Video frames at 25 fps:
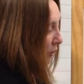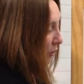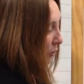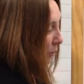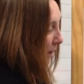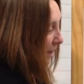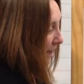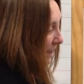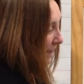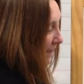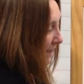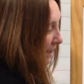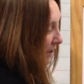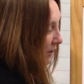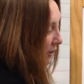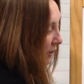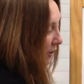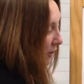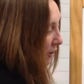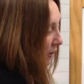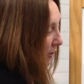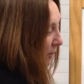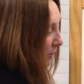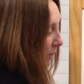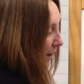
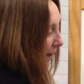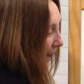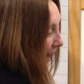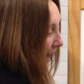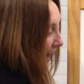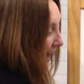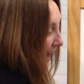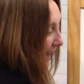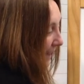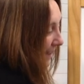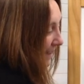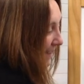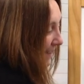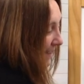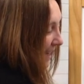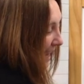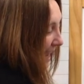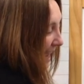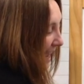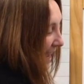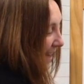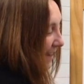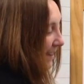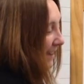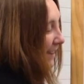22 add
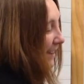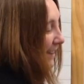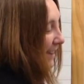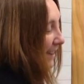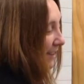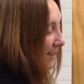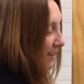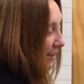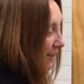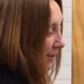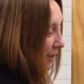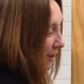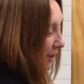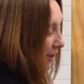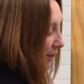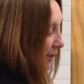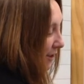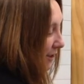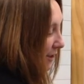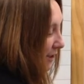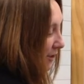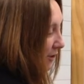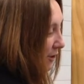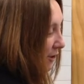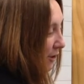10 is
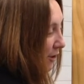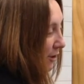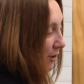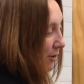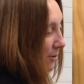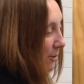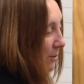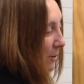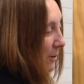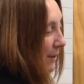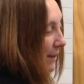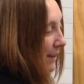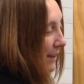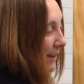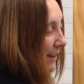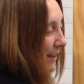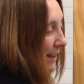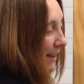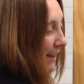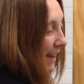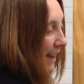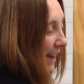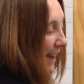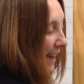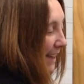32,
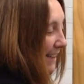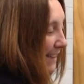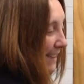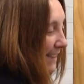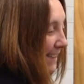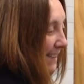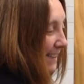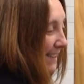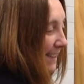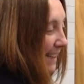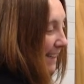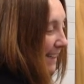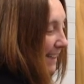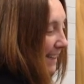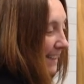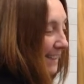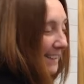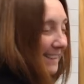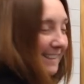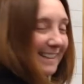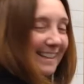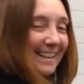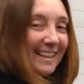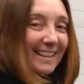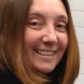add
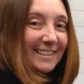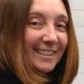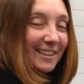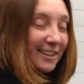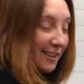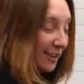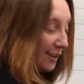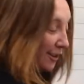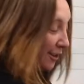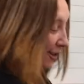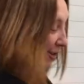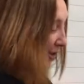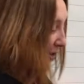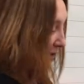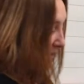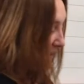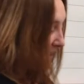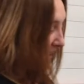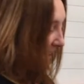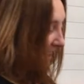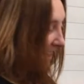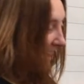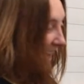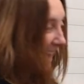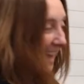6 is
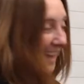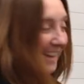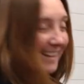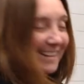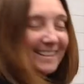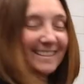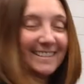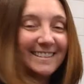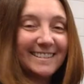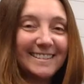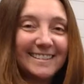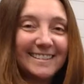38.